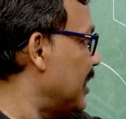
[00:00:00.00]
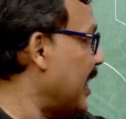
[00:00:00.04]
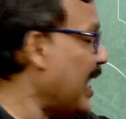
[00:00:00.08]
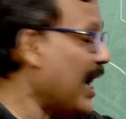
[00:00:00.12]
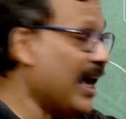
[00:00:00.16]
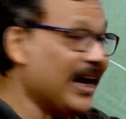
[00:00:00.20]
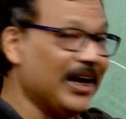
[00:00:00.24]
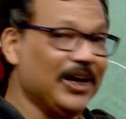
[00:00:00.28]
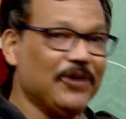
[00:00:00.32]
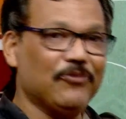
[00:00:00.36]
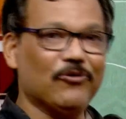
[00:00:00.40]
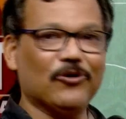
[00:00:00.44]

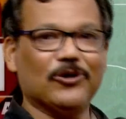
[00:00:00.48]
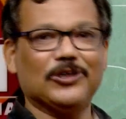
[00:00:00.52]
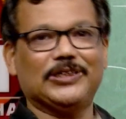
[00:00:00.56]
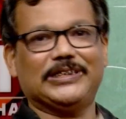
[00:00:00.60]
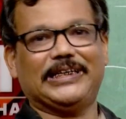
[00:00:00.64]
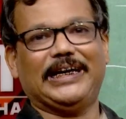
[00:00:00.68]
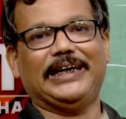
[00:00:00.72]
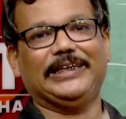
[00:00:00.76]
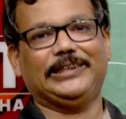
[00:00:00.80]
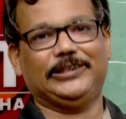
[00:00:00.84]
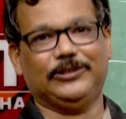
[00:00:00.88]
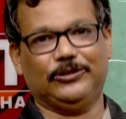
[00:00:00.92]
carnivorous
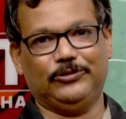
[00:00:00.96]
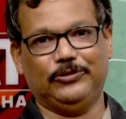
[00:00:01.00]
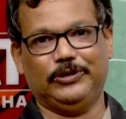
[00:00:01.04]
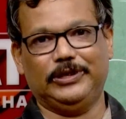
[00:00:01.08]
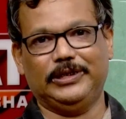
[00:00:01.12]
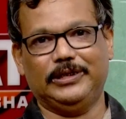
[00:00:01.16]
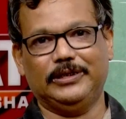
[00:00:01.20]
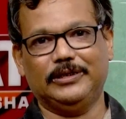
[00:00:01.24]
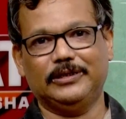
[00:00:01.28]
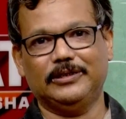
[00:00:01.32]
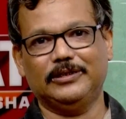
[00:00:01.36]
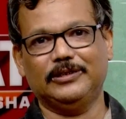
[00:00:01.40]

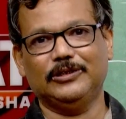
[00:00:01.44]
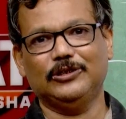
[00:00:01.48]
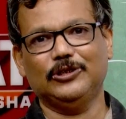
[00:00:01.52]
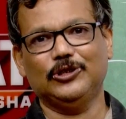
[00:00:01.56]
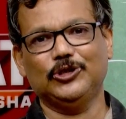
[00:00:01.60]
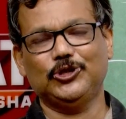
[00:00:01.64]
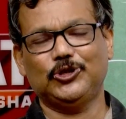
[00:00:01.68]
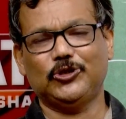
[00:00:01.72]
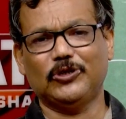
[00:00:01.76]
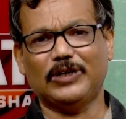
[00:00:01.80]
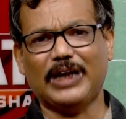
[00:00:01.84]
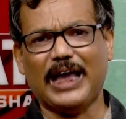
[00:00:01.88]
category.
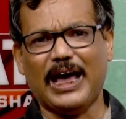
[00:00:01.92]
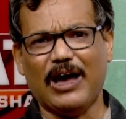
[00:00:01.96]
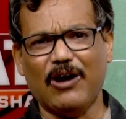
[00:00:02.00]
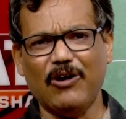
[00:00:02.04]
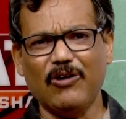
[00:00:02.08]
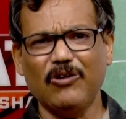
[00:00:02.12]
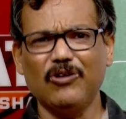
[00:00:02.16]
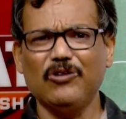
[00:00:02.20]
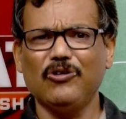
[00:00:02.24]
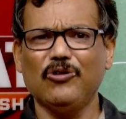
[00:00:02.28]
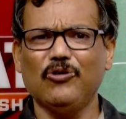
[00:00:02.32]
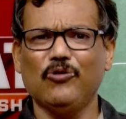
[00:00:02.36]
So
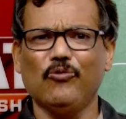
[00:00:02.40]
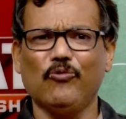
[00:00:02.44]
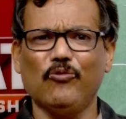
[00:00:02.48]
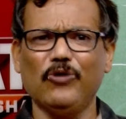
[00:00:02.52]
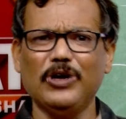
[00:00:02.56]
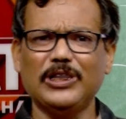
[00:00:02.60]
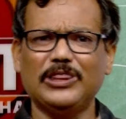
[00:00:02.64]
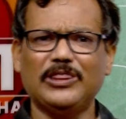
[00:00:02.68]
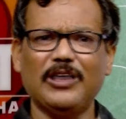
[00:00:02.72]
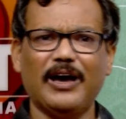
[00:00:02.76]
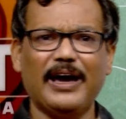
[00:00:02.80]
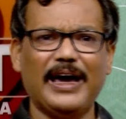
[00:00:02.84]
now,
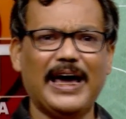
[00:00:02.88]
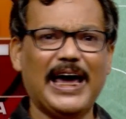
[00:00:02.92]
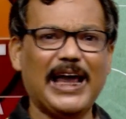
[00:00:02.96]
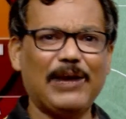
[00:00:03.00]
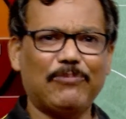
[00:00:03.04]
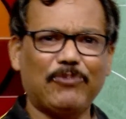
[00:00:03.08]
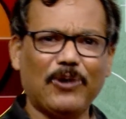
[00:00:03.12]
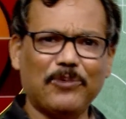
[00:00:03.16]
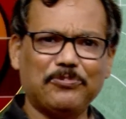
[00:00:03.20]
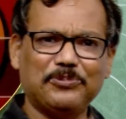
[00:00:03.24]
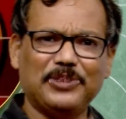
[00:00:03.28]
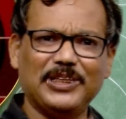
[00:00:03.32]
with the
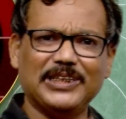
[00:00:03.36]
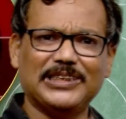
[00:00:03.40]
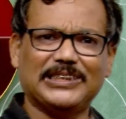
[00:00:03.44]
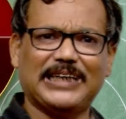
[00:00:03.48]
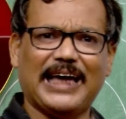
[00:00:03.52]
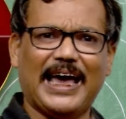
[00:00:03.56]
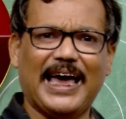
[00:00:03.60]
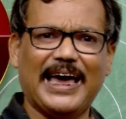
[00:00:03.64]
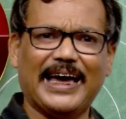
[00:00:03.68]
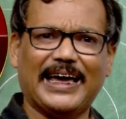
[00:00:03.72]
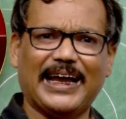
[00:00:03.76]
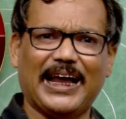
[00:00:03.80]
help of this
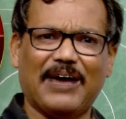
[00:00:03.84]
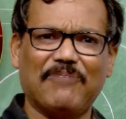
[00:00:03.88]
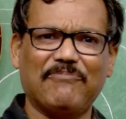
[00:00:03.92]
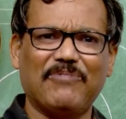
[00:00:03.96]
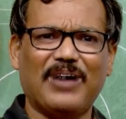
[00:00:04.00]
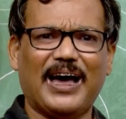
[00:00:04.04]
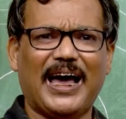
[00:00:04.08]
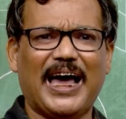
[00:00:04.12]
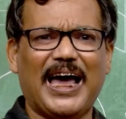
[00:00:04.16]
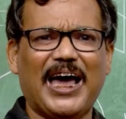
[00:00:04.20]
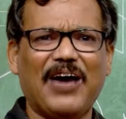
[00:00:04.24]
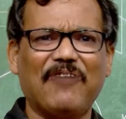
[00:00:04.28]
diagram,
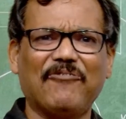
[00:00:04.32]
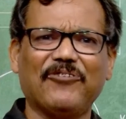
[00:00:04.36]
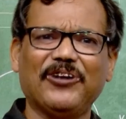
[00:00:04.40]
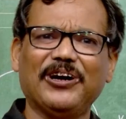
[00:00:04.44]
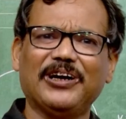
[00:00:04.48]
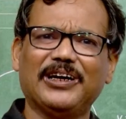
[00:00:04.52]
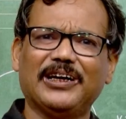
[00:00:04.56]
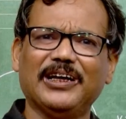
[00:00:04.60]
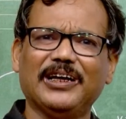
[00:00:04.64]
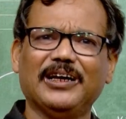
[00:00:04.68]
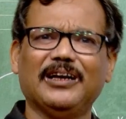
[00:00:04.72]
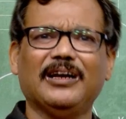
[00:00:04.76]
I have
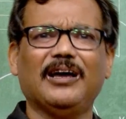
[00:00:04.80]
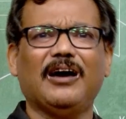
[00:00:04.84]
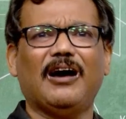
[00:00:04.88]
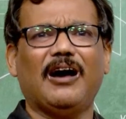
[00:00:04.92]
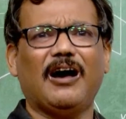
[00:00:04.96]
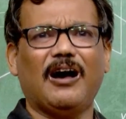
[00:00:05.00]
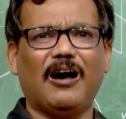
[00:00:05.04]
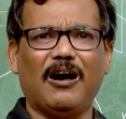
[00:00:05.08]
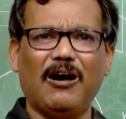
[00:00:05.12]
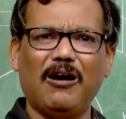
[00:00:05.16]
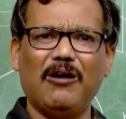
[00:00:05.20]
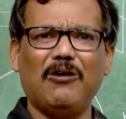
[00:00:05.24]
written
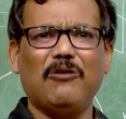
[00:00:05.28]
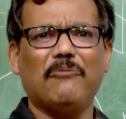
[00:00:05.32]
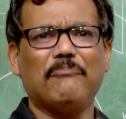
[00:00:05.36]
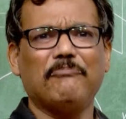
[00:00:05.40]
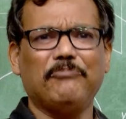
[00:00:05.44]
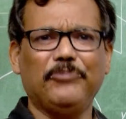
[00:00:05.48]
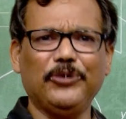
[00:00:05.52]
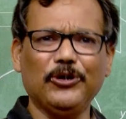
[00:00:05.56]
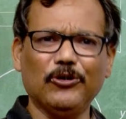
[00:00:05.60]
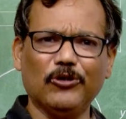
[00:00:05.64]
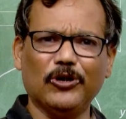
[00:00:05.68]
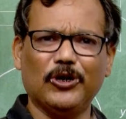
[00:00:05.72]
a
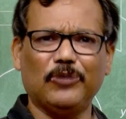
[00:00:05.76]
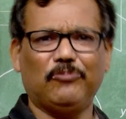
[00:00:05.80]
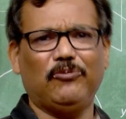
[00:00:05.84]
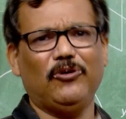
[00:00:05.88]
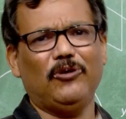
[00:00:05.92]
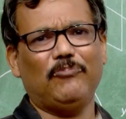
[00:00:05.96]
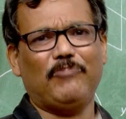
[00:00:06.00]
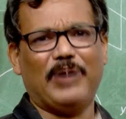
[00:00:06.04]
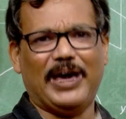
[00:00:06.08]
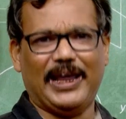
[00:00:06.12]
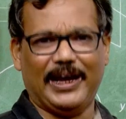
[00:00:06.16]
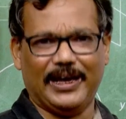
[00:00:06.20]

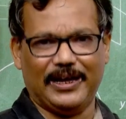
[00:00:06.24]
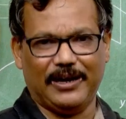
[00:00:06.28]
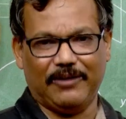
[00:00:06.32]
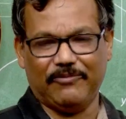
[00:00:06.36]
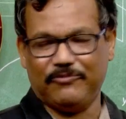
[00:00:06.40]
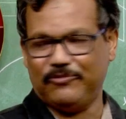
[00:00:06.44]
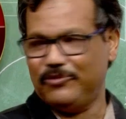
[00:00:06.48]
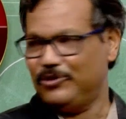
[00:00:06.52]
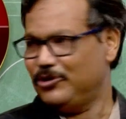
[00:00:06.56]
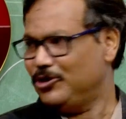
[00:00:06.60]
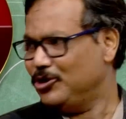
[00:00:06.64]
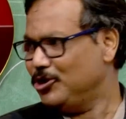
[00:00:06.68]
beautiful paragraph.
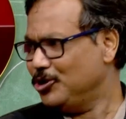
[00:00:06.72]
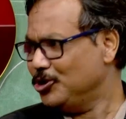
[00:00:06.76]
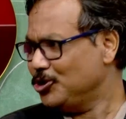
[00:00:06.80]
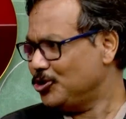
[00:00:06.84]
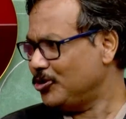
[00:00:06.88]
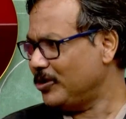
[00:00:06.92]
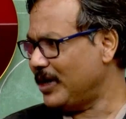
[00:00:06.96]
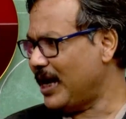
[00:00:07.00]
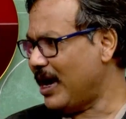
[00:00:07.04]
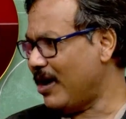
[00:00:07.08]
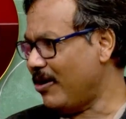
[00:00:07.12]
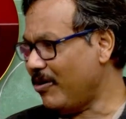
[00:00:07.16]

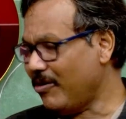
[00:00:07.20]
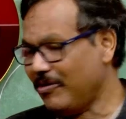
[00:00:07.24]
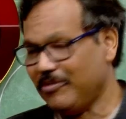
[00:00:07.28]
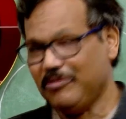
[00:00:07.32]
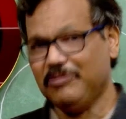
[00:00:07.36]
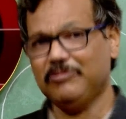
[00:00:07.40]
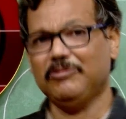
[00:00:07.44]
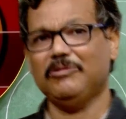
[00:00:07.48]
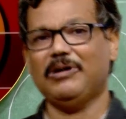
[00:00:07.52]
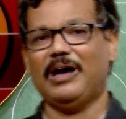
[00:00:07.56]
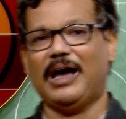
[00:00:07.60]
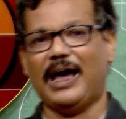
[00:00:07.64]
So now,
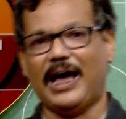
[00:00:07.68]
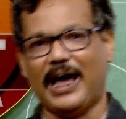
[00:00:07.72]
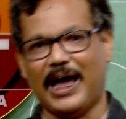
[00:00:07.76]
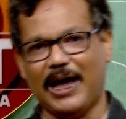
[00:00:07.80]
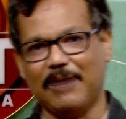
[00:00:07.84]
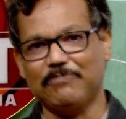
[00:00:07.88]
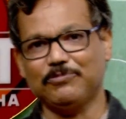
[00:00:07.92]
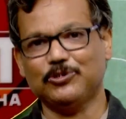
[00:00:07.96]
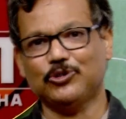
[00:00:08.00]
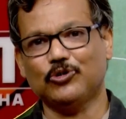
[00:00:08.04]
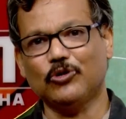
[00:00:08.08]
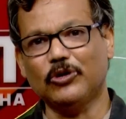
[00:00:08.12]
I
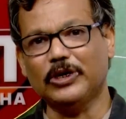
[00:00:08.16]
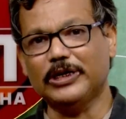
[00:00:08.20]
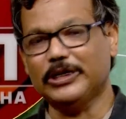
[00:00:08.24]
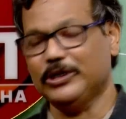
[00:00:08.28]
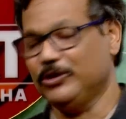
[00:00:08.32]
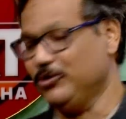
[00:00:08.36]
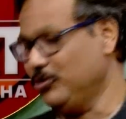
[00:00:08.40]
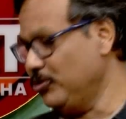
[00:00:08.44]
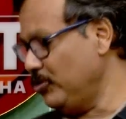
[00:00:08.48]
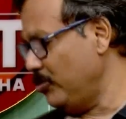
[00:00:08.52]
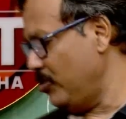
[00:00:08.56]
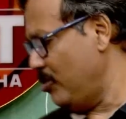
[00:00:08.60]
am showing
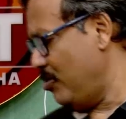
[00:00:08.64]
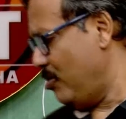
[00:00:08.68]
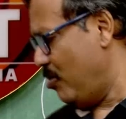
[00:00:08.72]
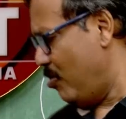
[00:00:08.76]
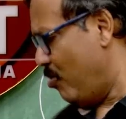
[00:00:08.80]
you